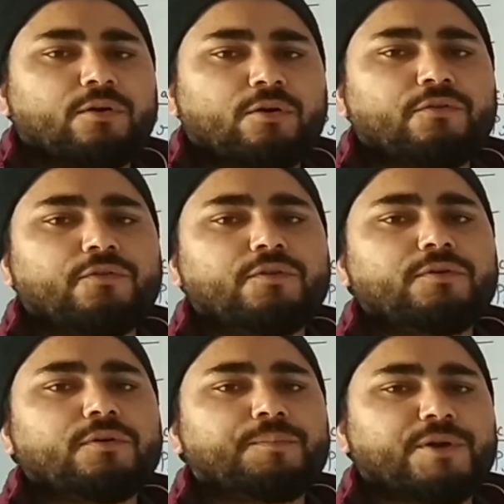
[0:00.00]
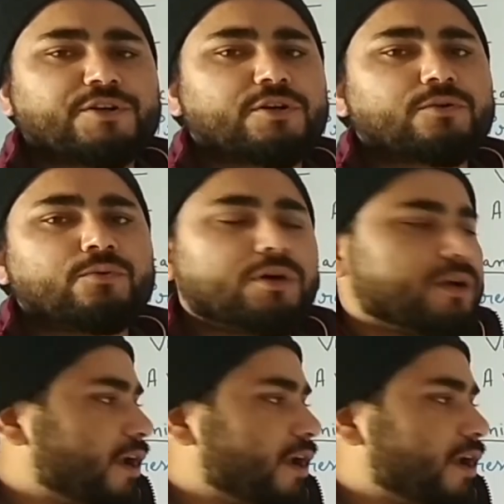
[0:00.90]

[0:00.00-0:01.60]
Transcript: of pressure cooker.